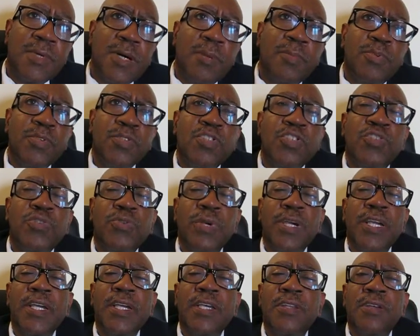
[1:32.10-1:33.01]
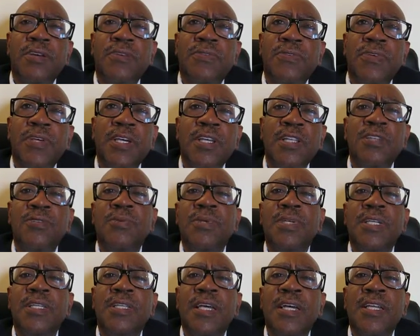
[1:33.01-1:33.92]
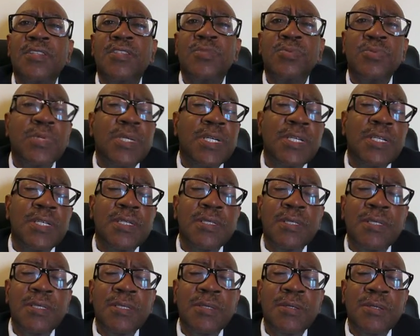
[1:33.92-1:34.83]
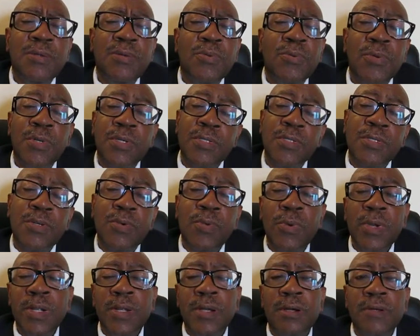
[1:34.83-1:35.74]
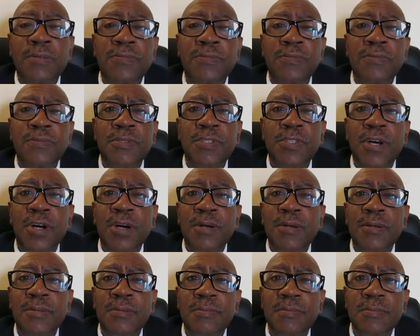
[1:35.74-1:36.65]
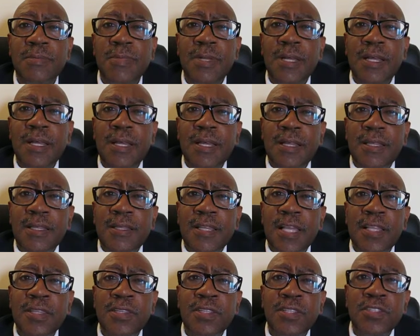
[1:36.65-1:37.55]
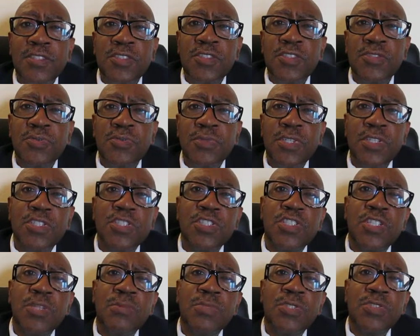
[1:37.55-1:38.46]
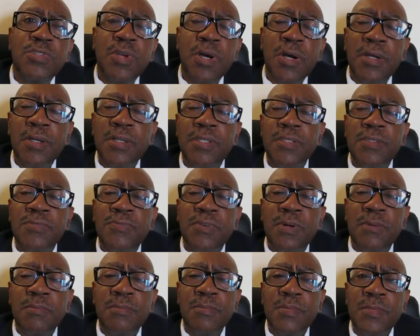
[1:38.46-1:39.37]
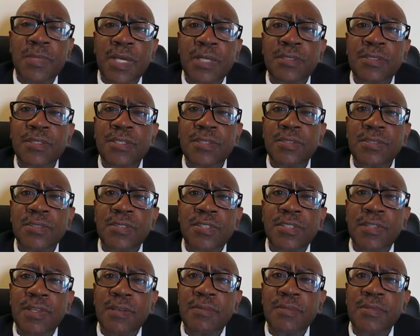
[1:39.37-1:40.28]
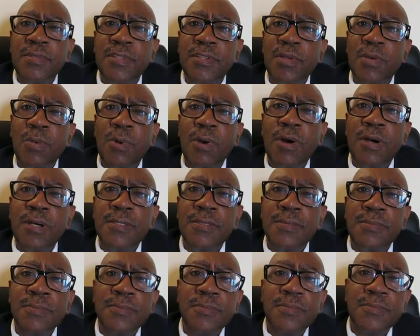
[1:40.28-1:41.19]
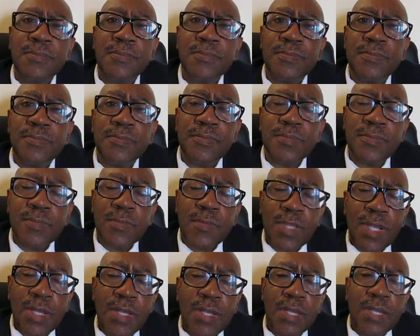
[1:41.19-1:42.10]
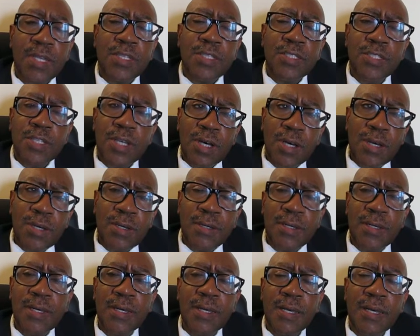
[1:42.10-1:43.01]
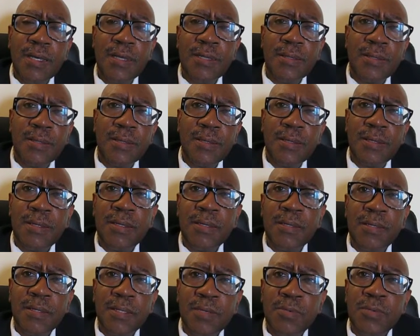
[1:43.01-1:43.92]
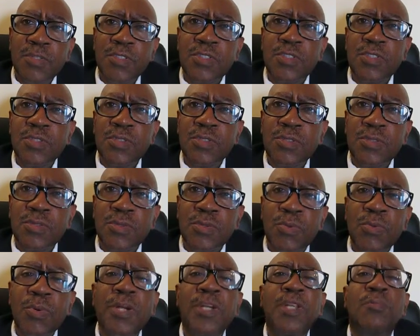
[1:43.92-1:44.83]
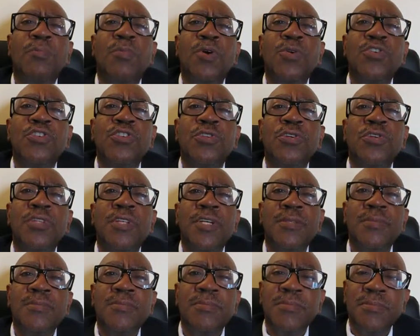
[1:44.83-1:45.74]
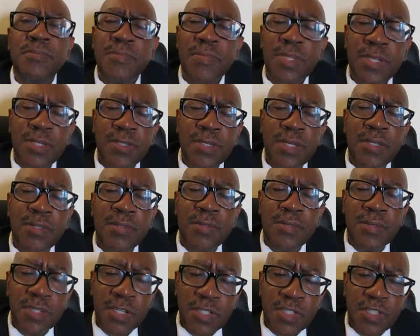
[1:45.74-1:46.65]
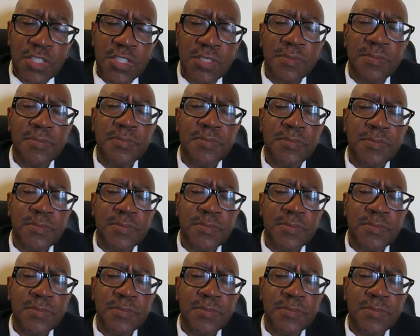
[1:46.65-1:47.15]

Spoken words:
portrayal of Hillary that we weren't aware of, that this relationship started from 1971. So it was quite emotional and touching.